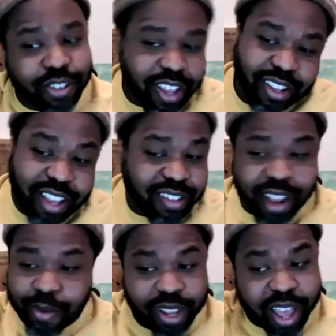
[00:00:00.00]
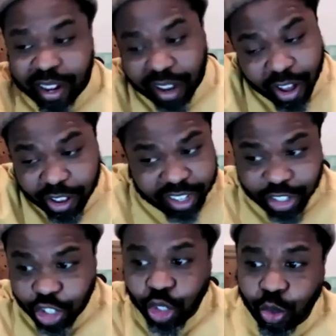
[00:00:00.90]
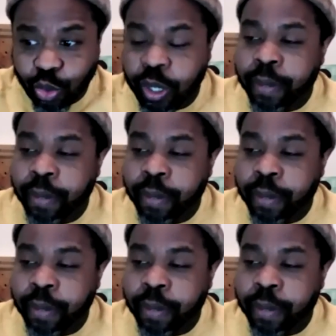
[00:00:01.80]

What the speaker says: Like, that's not what God calls us to do.